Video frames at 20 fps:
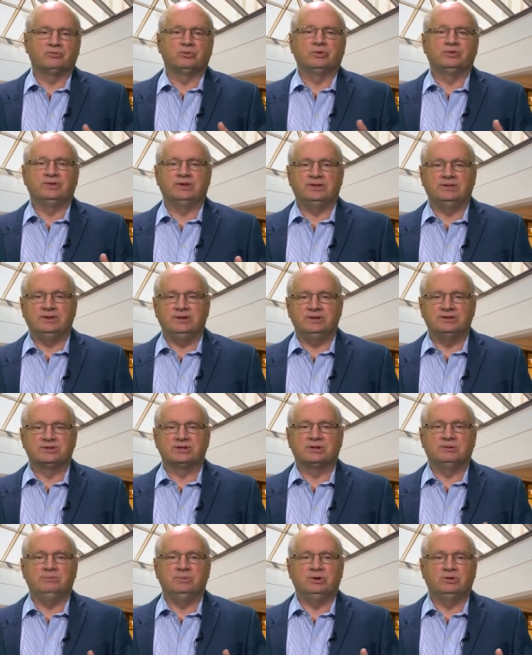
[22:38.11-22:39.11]
within these
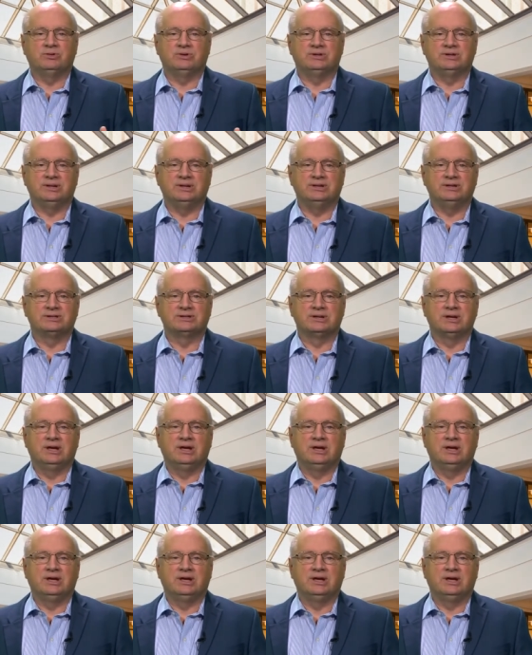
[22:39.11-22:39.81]
communities